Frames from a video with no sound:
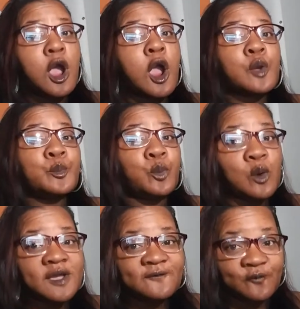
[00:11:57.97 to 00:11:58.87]
Her
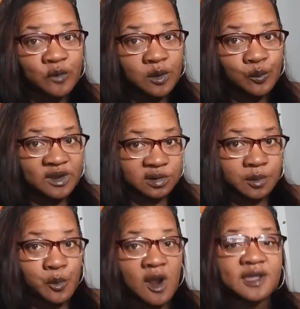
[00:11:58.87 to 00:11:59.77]
boyfriend went to
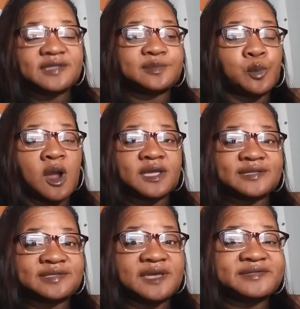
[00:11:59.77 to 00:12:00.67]
Marcus.
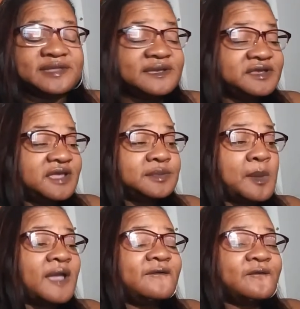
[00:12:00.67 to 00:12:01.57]
Marcus said, since she's my